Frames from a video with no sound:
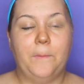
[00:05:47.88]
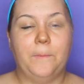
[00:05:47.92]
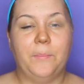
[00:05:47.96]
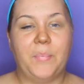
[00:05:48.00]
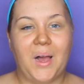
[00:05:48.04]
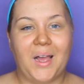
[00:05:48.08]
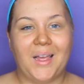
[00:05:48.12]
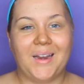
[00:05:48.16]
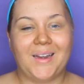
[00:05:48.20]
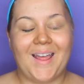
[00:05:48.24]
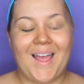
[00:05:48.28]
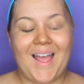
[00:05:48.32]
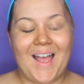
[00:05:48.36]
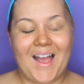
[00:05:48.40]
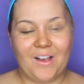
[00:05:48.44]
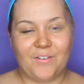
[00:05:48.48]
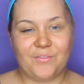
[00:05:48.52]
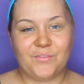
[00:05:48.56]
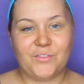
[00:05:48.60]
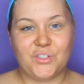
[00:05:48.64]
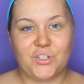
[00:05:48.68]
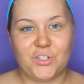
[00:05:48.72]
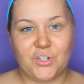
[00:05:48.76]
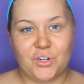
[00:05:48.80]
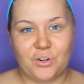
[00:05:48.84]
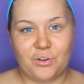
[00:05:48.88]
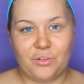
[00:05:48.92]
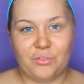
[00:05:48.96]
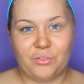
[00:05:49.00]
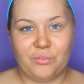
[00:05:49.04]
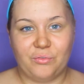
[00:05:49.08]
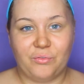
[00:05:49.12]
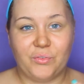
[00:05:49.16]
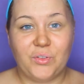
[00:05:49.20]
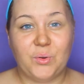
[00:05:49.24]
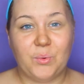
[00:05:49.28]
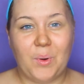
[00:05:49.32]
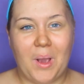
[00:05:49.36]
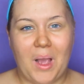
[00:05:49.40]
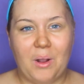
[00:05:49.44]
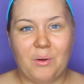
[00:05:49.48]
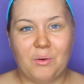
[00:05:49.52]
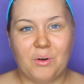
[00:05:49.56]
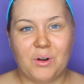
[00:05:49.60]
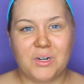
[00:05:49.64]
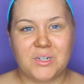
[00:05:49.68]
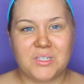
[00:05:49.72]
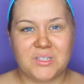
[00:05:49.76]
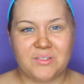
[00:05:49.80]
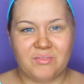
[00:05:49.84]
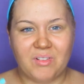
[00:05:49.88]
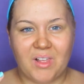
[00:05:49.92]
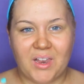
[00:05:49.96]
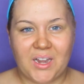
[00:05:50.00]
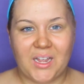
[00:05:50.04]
But after the few hours of